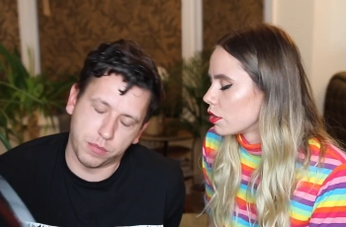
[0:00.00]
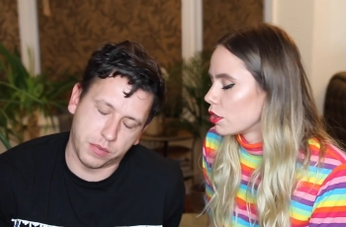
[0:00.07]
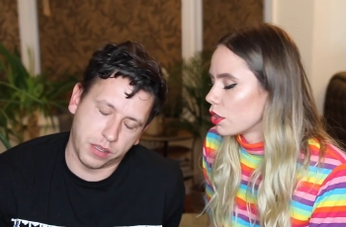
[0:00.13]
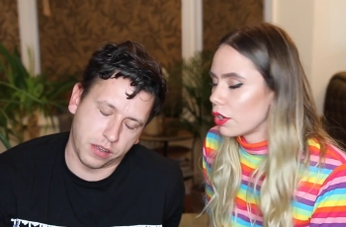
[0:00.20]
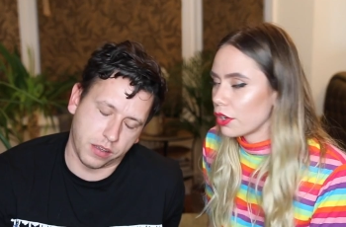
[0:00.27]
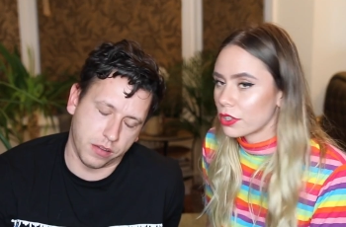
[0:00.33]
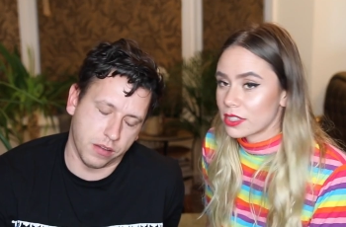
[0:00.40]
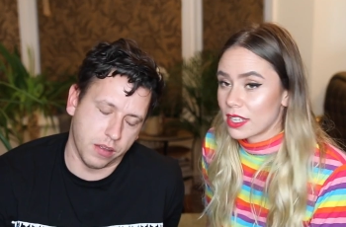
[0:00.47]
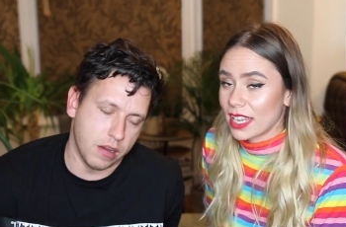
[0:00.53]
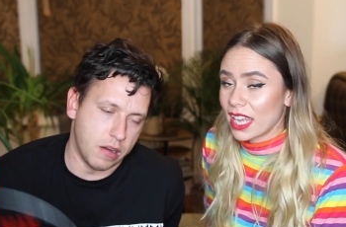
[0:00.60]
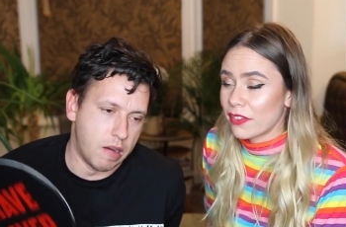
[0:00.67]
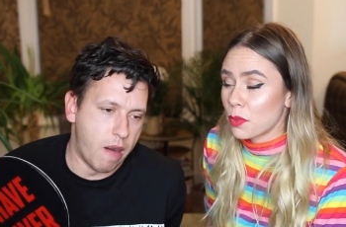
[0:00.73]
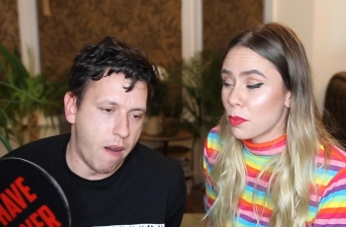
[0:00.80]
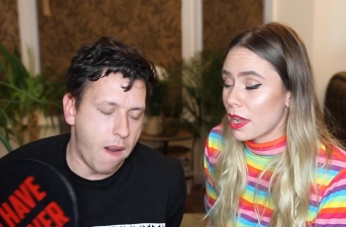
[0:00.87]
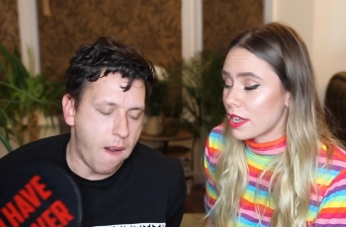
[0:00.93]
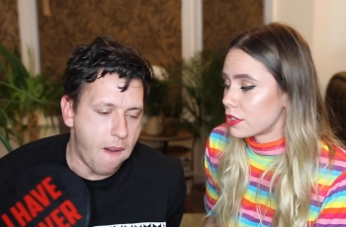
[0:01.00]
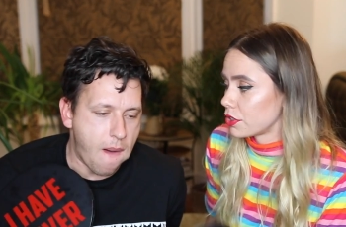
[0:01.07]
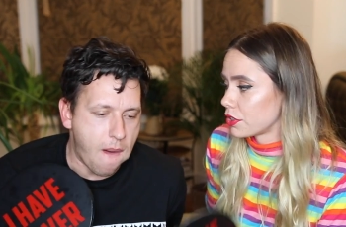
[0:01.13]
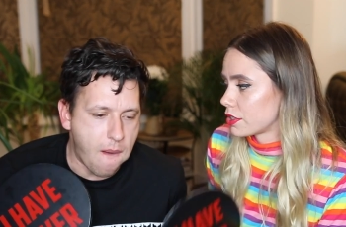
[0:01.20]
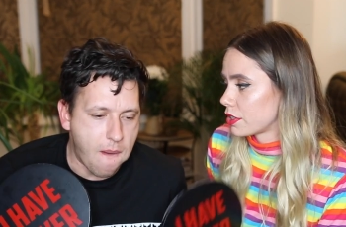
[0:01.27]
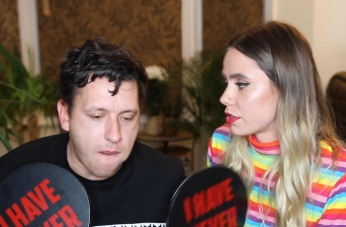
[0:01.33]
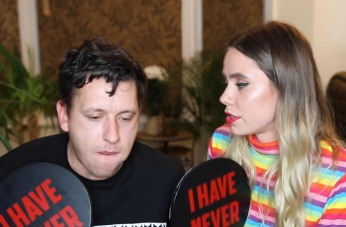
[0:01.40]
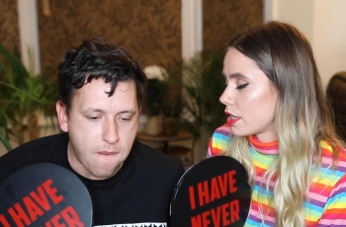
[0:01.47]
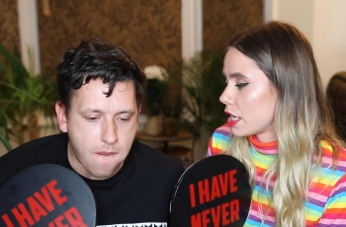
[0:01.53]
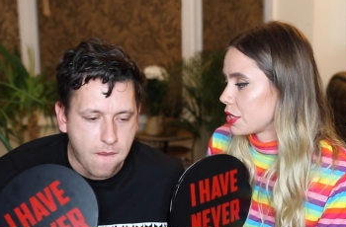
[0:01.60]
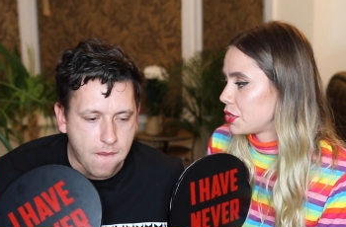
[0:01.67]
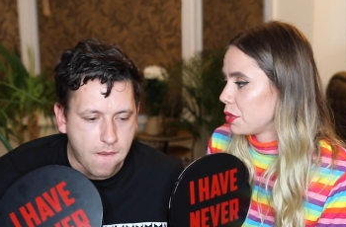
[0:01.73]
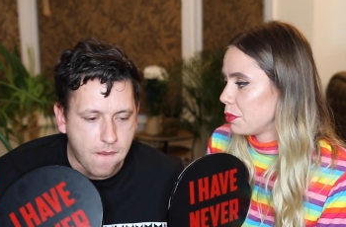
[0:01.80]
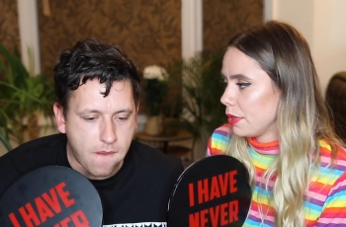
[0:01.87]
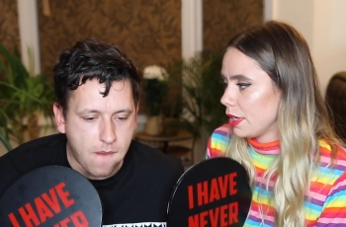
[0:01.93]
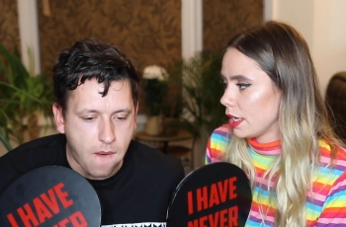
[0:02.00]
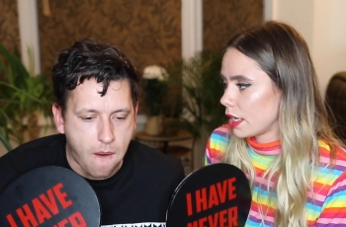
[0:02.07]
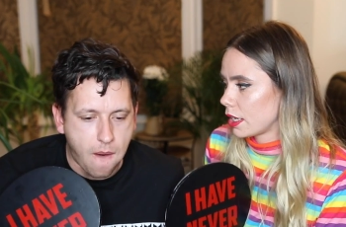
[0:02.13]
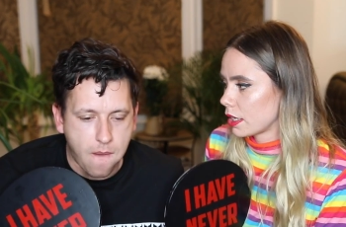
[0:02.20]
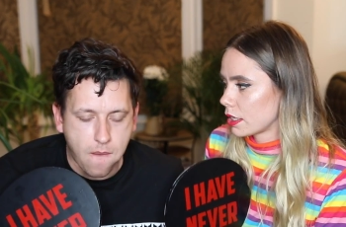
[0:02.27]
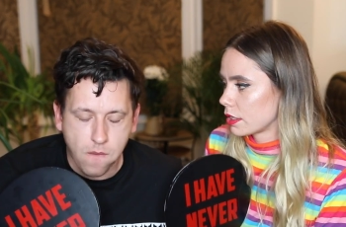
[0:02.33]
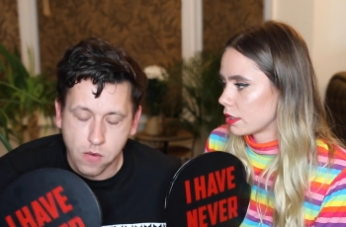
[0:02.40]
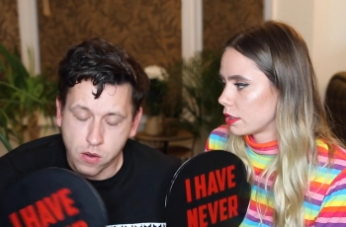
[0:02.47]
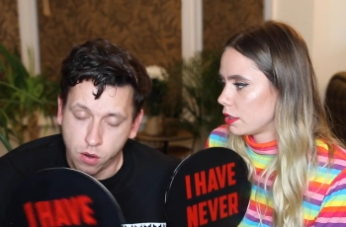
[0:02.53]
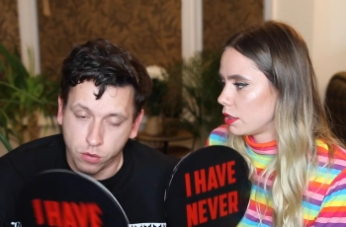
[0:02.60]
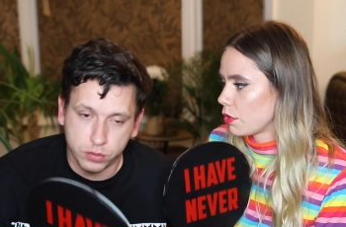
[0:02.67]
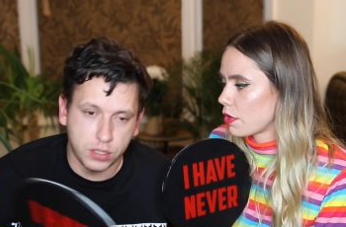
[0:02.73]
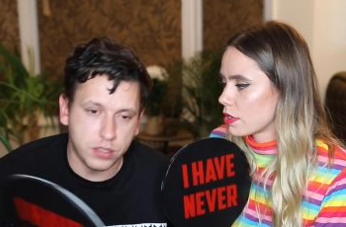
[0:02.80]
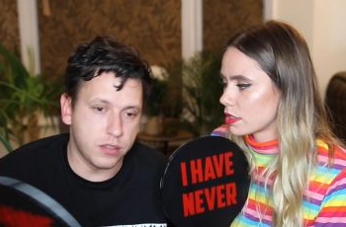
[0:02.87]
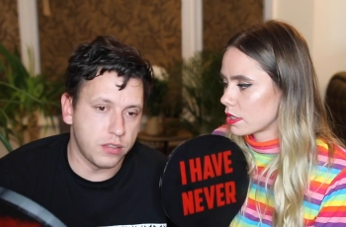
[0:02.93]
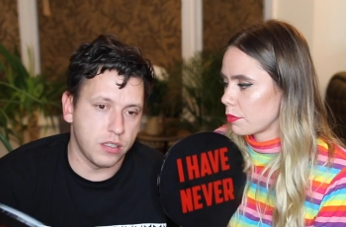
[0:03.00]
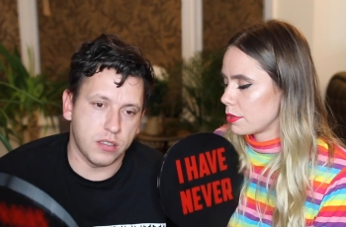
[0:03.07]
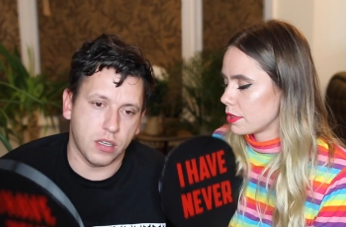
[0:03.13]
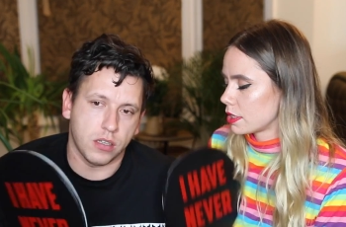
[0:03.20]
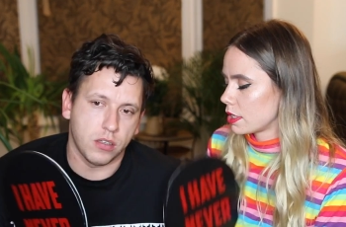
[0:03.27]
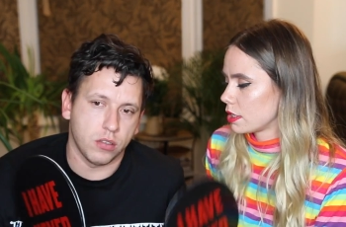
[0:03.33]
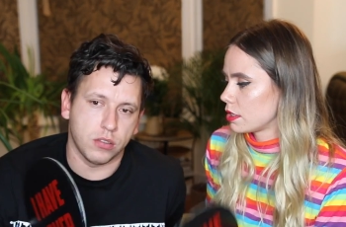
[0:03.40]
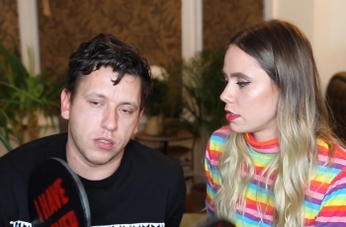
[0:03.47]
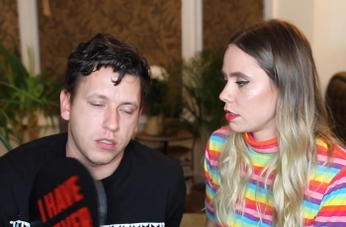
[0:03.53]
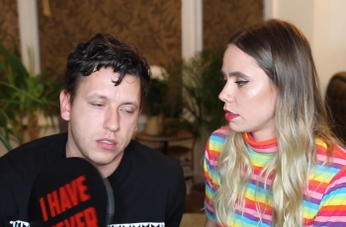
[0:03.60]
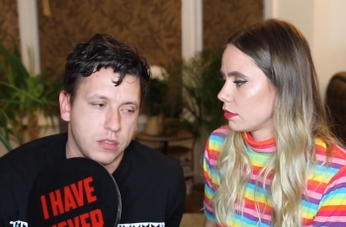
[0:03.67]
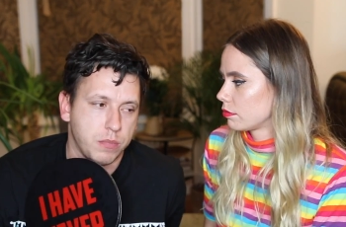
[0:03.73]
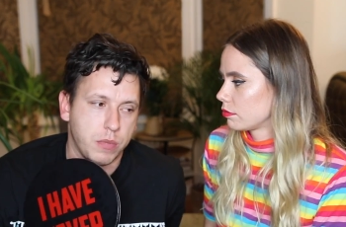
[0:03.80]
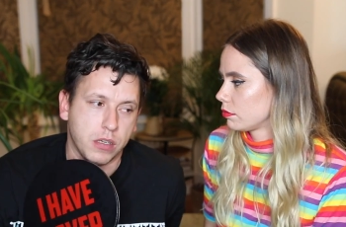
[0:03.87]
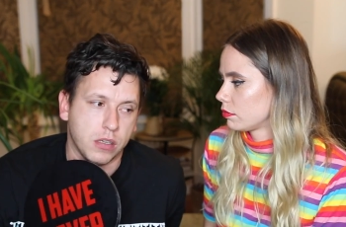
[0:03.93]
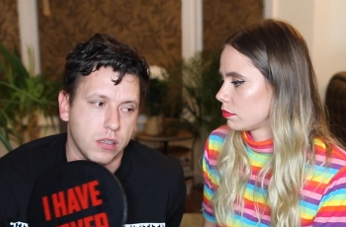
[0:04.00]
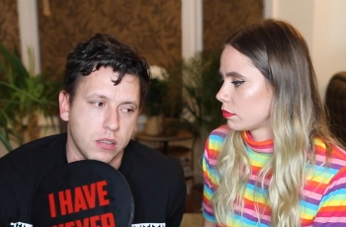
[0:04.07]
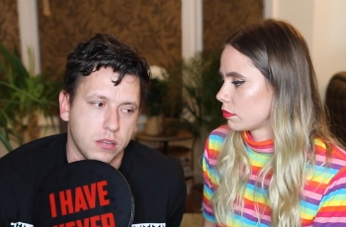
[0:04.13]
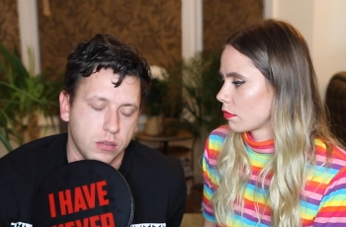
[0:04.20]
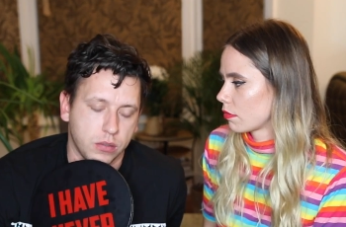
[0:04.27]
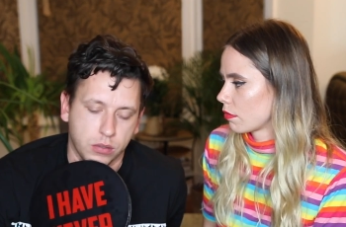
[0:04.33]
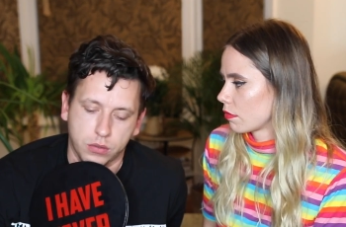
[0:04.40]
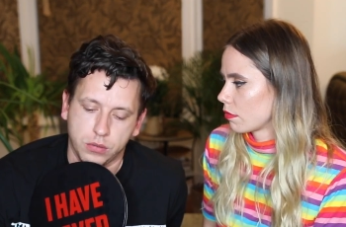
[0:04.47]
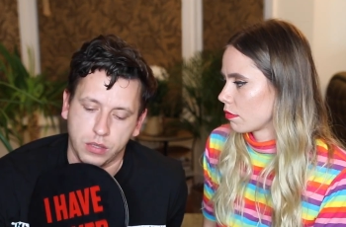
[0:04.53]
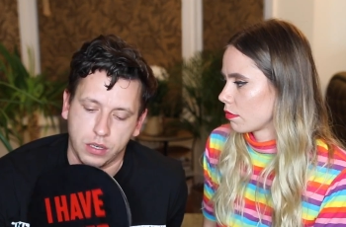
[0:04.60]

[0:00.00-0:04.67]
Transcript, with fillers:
Speaker 1: no, because I gave you my socks because they are too big. You these, these are not
Speaker 2: as big, you know,